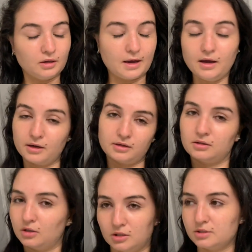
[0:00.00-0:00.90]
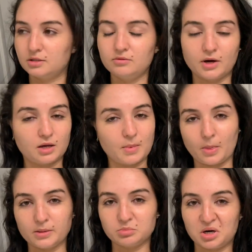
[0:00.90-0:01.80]
yeah, I honestly
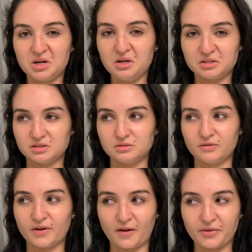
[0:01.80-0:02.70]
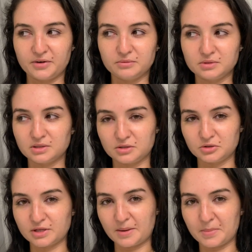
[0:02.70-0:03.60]
recommend this product, and the fact that it was
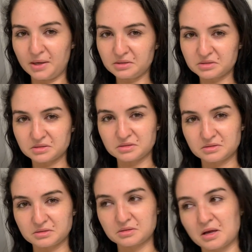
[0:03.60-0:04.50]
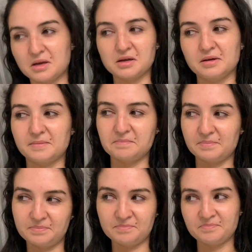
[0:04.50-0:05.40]
under 10 bucks is
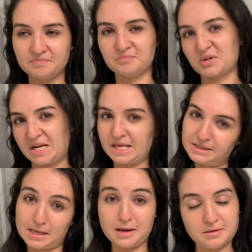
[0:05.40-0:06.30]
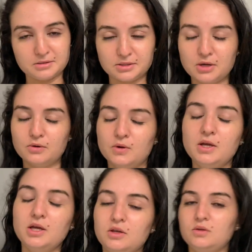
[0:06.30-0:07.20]
pretty insane. So
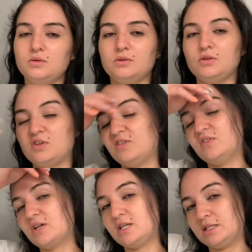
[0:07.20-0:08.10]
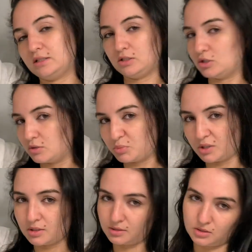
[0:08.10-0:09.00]
you can very easily just
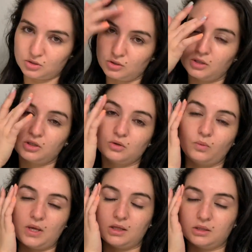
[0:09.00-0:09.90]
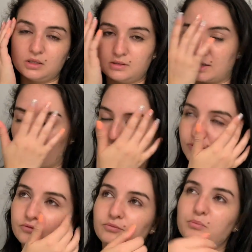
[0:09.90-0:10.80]
put this into like your weekly
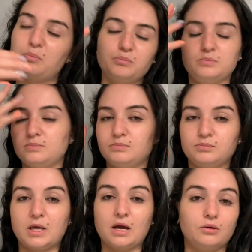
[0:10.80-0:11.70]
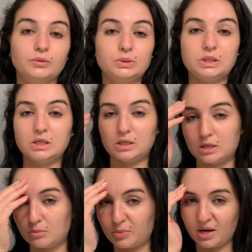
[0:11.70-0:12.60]
self-care
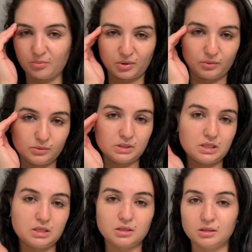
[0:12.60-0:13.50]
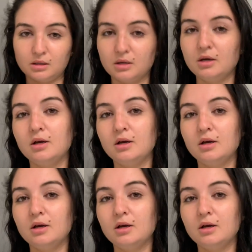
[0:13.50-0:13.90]
routine and pamper routine, and